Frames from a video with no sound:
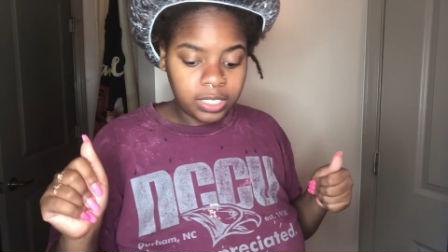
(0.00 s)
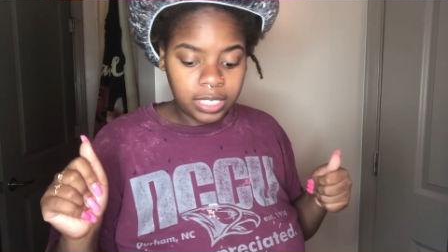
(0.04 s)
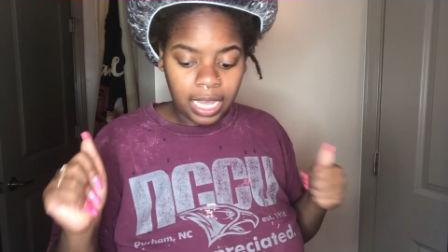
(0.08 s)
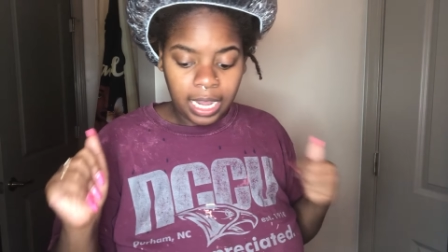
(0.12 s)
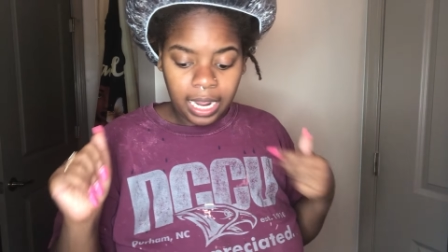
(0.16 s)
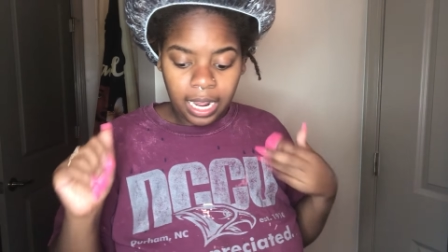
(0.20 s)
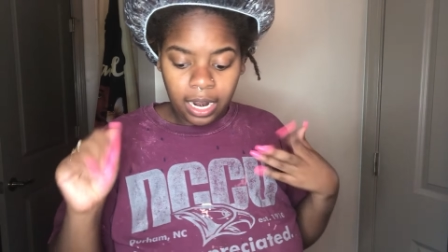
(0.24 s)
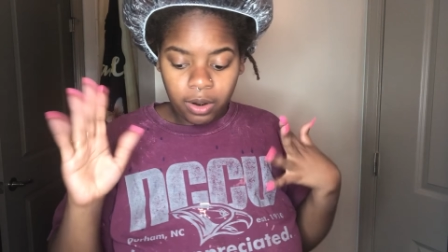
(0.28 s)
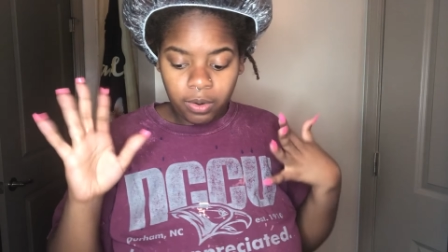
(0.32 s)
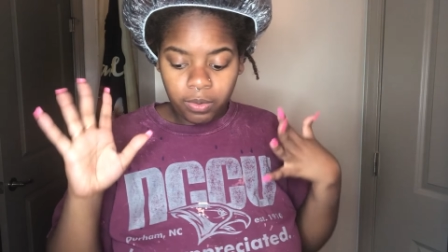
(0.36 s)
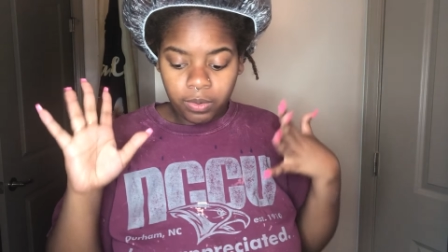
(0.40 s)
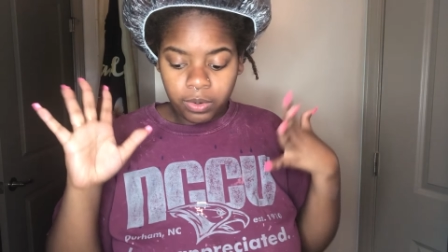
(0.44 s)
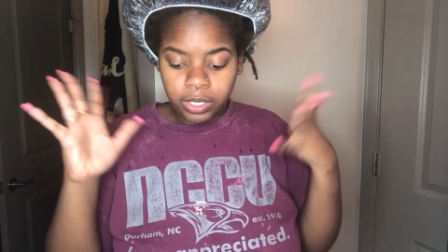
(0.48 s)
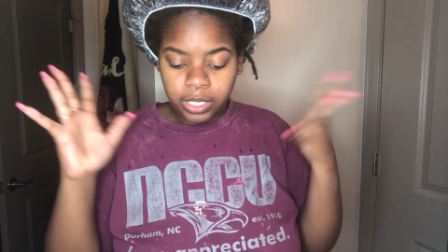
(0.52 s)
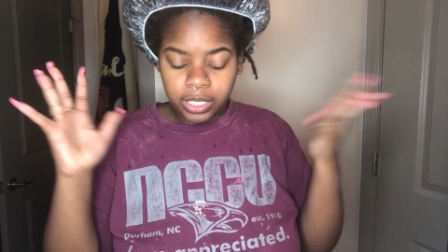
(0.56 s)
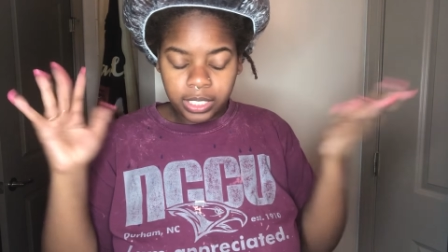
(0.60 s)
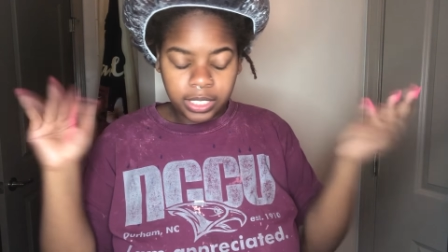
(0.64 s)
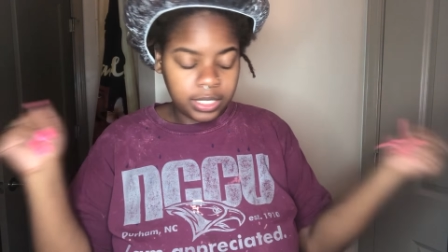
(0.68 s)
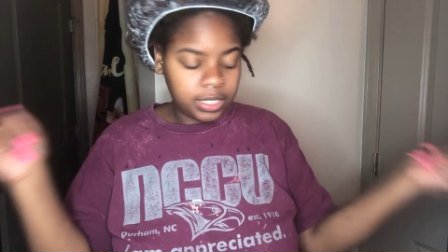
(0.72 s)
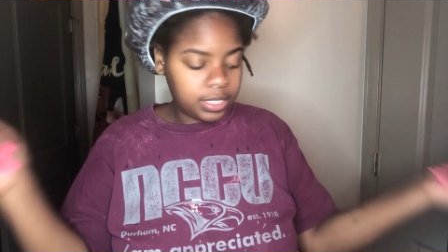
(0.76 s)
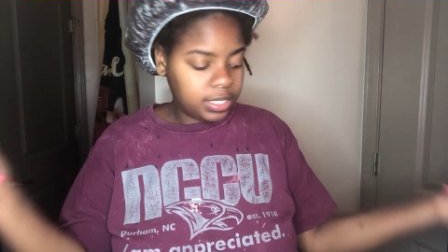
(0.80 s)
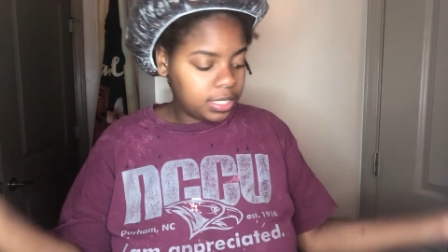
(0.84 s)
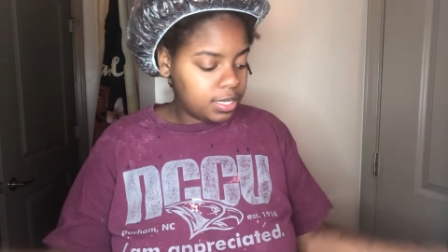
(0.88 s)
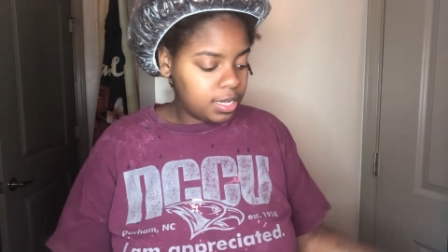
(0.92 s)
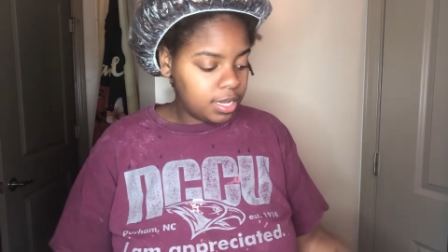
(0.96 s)
Like I don't
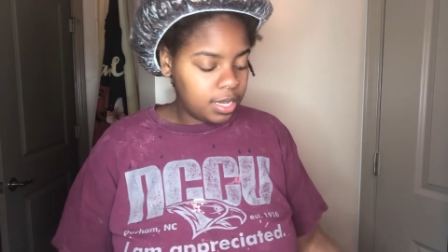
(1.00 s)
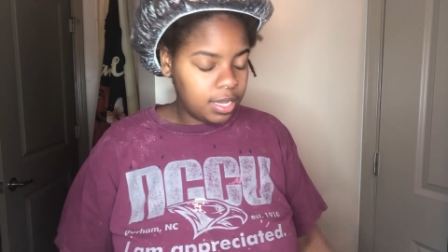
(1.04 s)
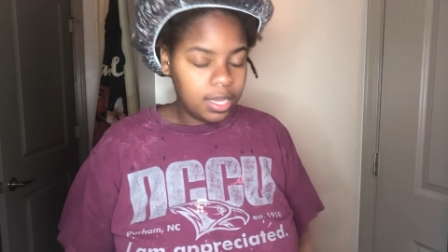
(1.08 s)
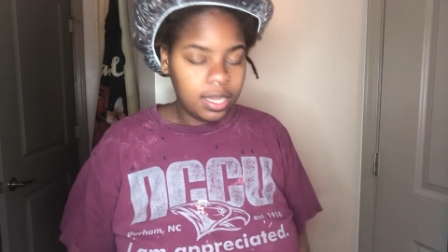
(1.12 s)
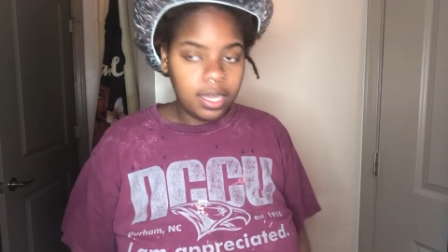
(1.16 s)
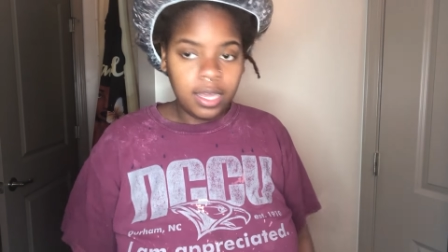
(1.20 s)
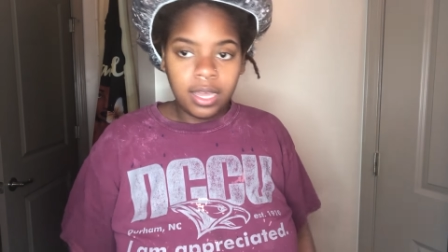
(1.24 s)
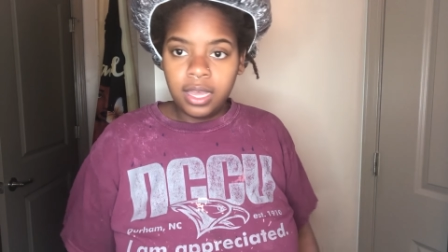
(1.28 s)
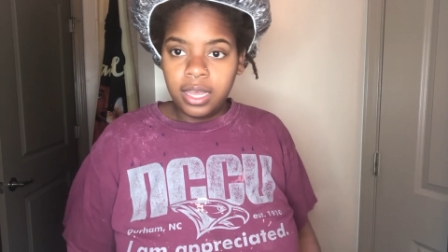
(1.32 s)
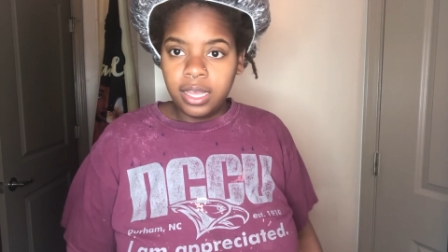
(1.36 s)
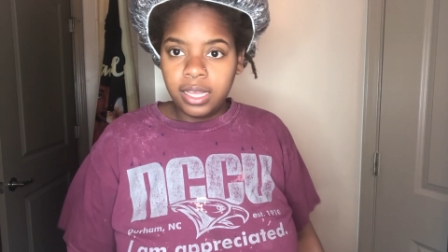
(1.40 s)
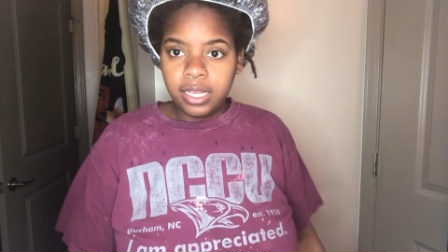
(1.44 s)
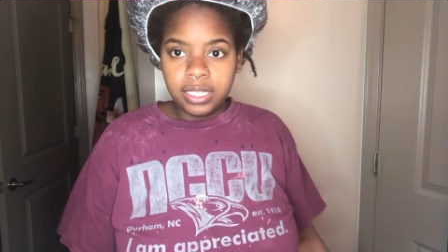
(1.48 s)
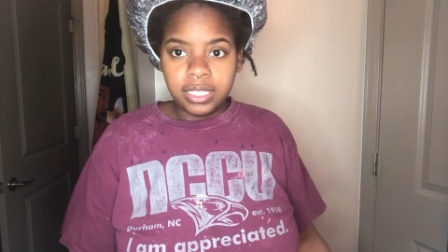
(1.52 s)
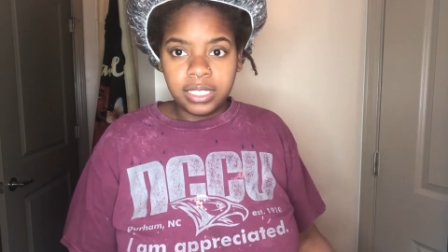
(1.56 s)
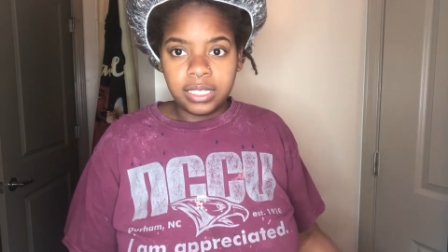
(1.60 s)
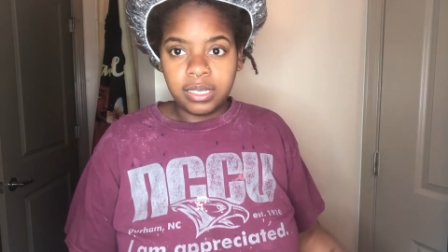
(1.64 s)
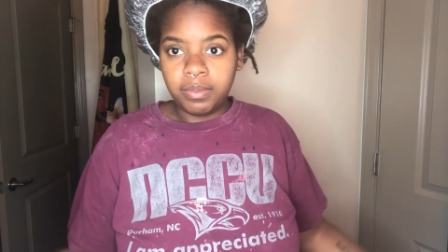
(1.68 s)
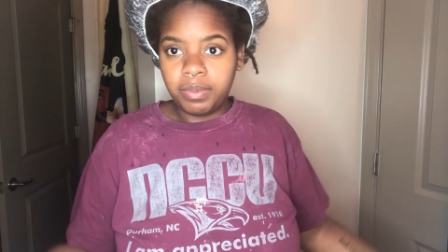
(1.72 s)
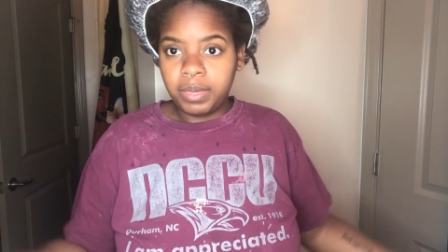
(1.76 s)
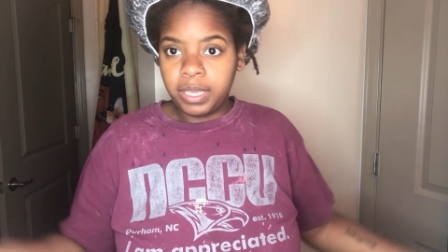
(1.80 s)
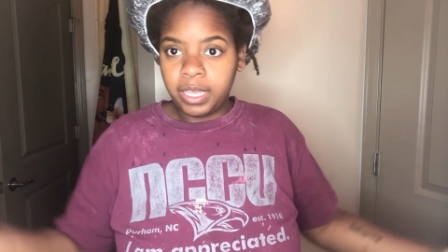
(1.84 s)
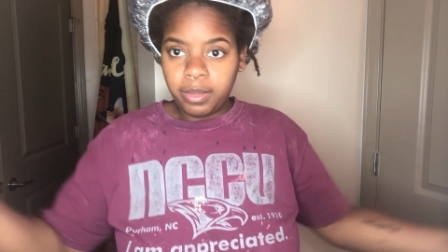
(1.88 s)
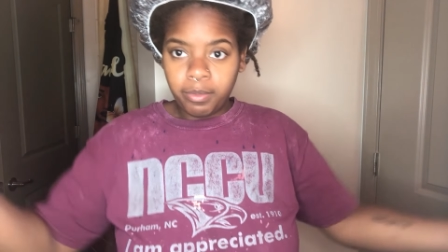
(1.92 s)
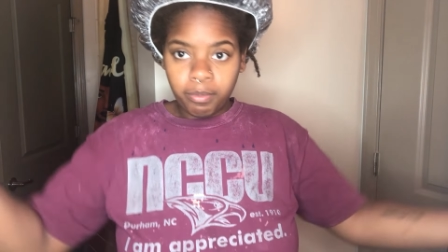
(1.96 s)
want to
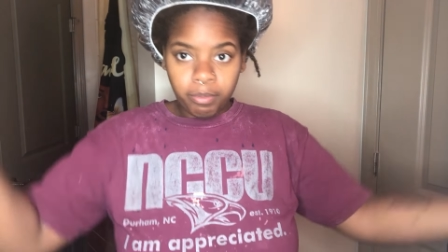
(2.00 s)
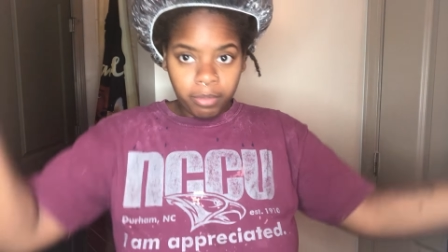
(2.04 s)
be